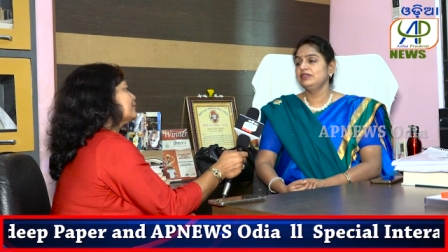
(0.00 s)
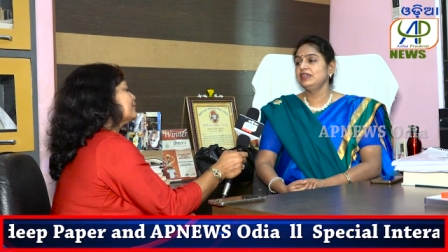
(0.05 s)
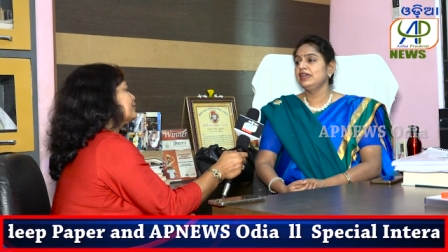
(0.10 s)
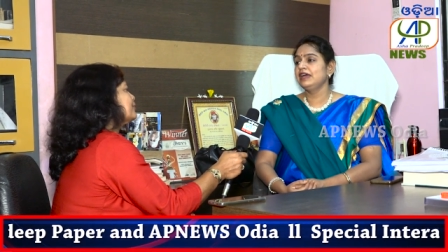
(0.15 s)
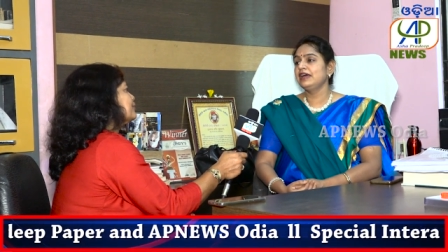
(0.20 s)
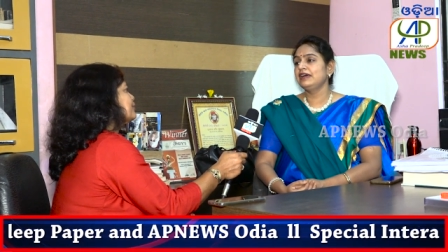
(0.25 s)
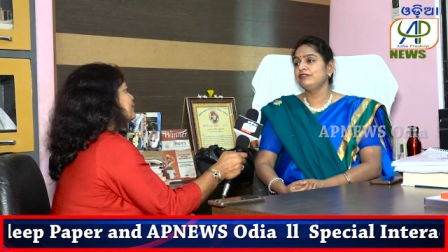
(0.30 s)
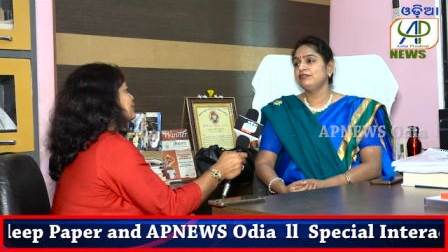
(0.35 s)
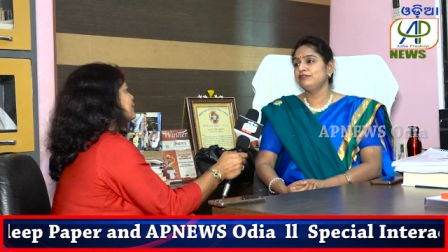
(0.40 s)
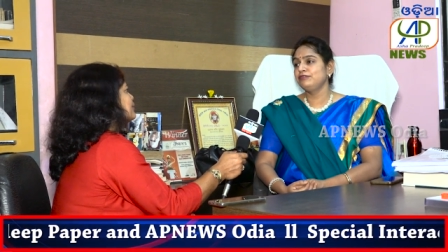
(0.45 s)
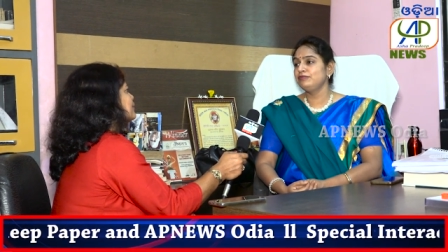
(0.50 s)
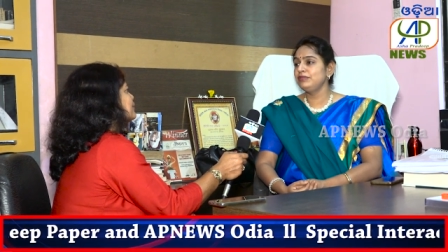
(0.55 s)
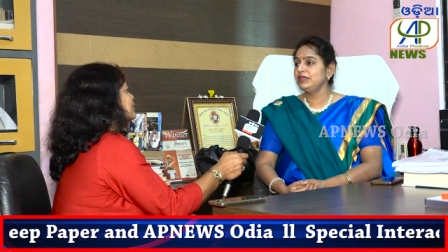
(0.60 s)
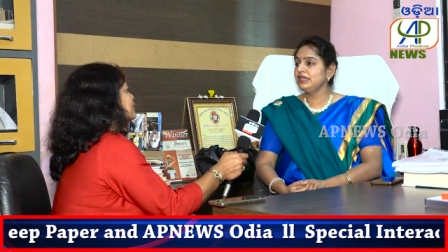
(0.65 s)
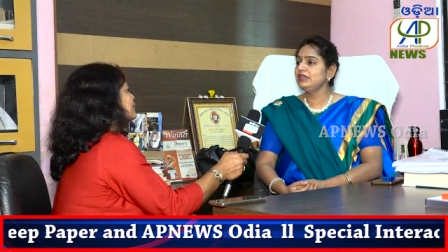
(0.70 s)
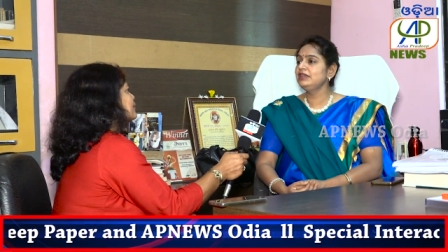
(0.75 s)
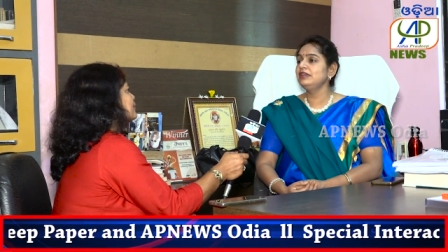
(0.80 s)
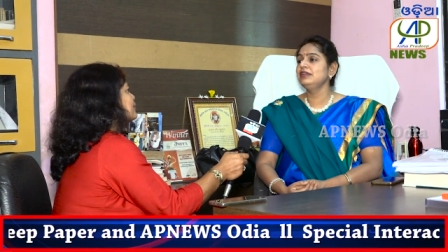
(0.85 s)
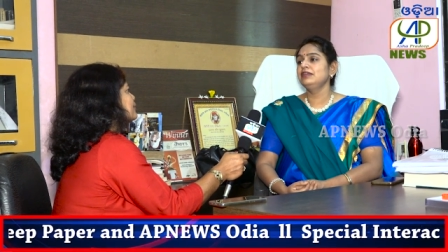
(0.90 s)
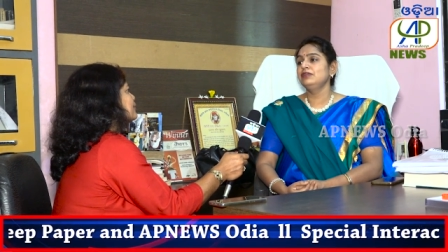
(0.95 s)
we have
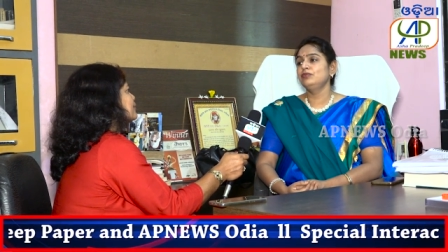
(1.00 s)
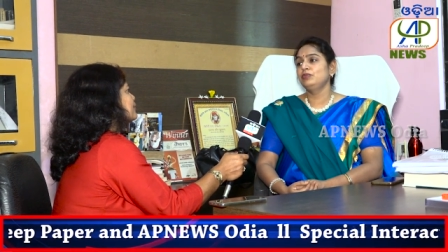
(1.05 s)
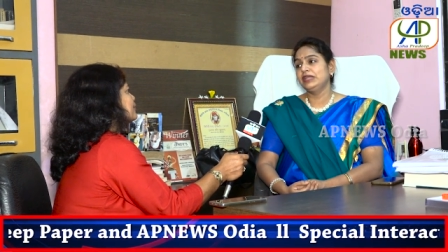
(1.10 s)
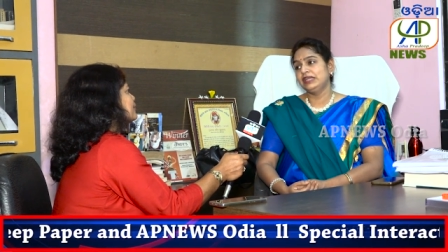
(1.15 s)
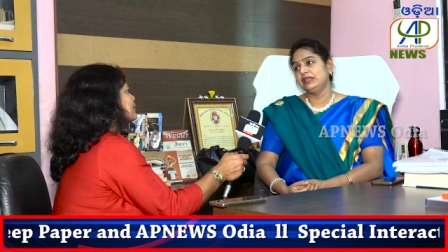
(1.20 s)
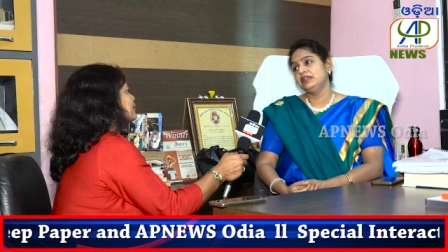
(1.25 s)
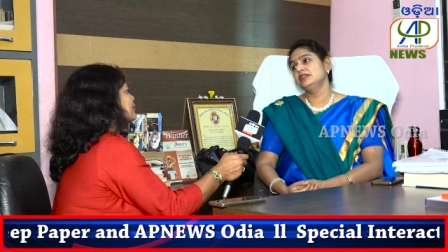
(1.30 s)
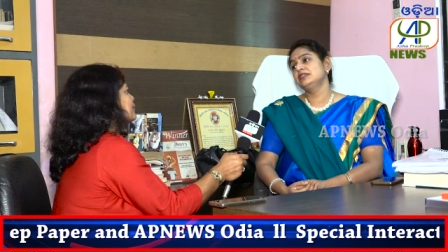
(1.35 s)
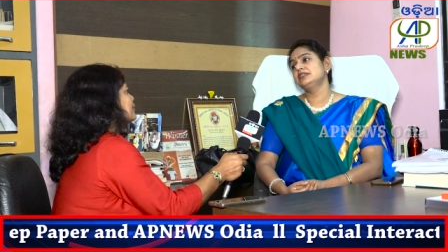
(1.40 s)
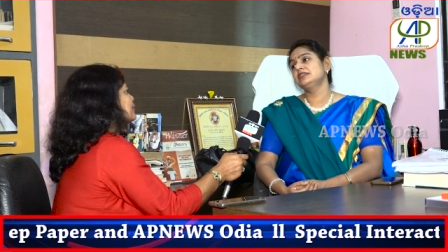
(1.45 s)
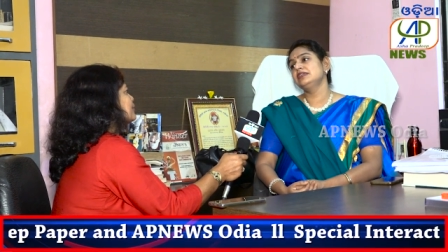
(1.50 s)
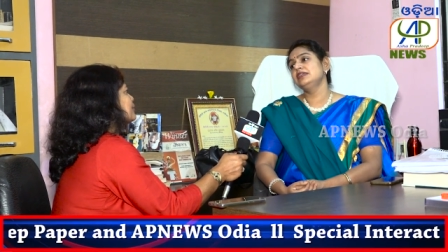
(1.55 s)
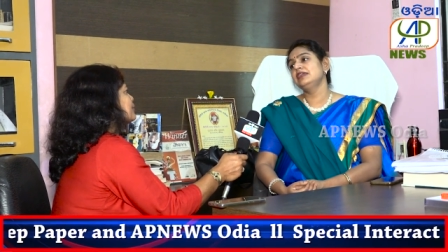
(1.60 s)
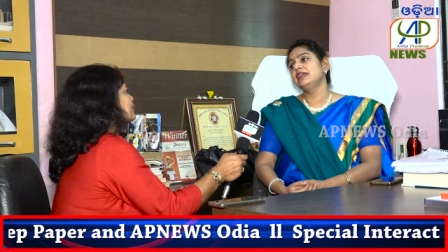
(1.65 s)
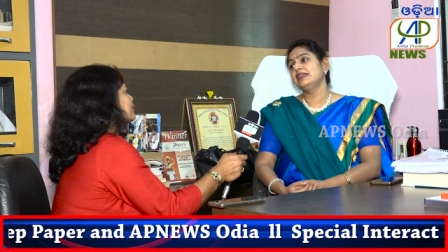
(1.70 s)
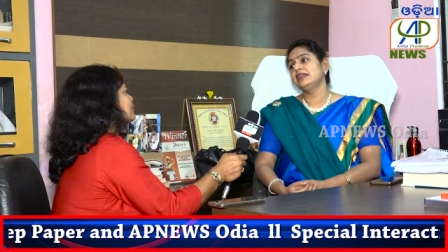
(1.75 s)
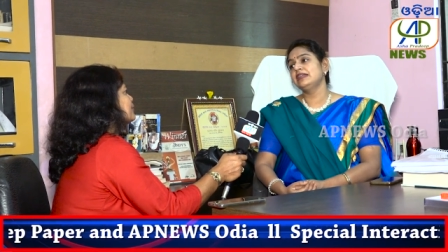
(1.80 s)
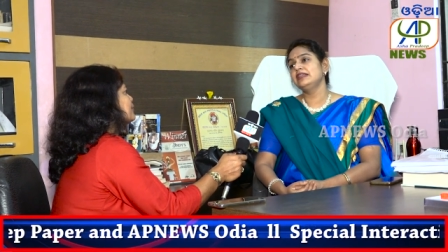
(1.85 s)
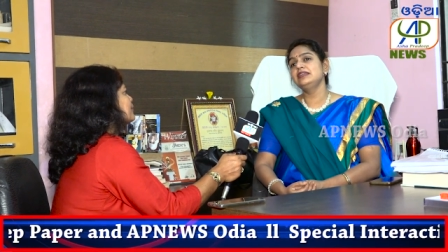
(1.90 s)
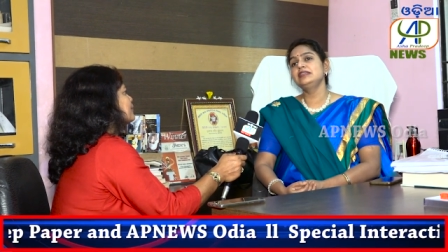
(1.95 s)
been
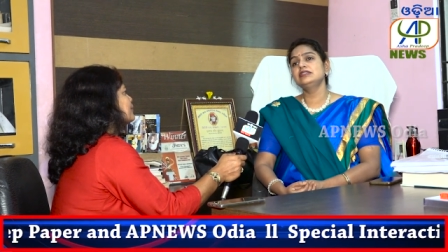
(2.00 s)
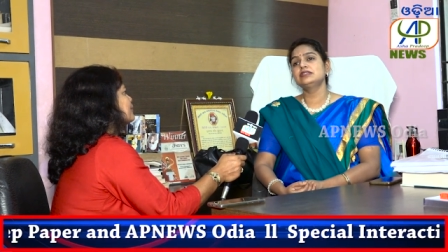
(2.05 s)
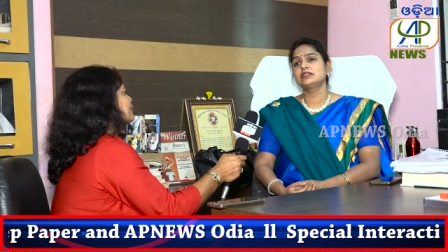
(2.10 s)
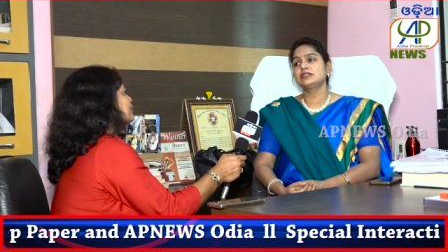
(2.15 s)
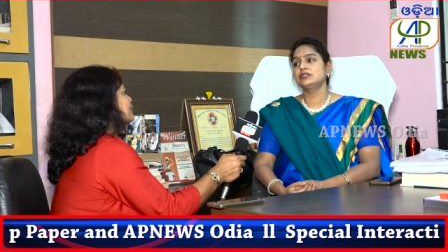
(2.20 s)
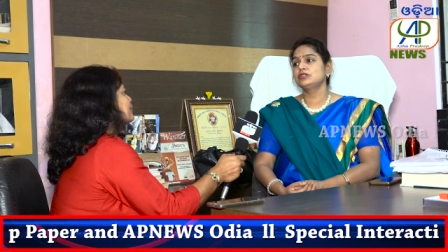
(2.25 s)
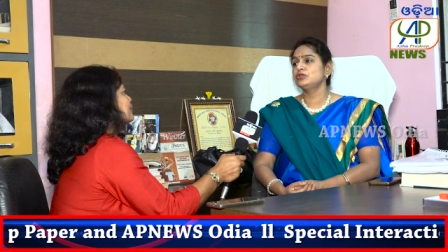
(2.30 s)
witnessing at least